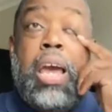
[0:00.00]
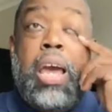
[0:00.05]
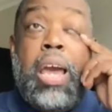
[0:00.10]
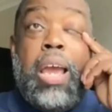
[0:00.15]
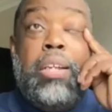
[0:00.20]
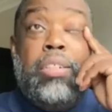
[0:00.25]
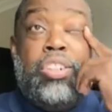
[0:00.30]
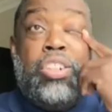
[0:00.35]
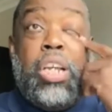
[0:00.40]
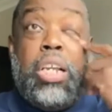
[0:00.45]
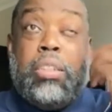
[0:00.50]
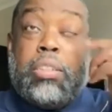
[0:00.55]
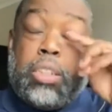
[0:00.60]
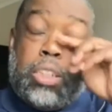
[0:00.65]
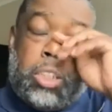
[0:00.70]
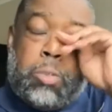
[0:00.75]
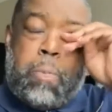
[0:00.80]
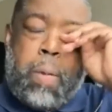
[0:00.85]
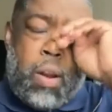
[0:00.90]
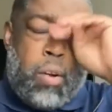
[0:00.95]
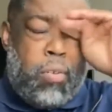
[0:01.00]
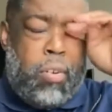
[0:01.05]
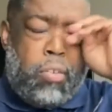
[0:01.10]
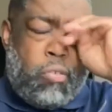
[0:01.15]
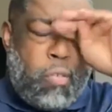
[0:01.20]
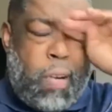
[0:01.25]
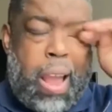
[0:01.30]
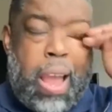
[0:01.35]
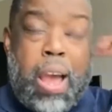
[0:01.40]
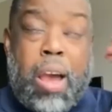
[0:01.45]
and Jesus spit on the
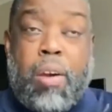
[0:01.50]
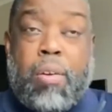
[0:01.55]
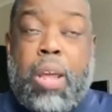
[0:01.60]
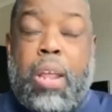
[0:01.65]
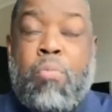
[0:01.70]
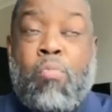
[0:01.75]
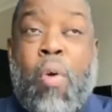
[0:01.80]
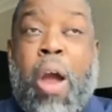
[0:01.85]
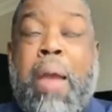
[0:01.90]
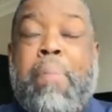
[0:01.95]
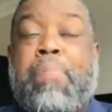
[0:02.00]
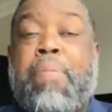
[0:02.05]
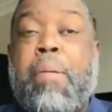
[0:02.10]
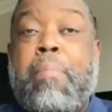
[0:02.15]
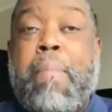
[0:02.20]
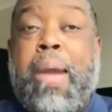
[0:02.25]
ground and wiped the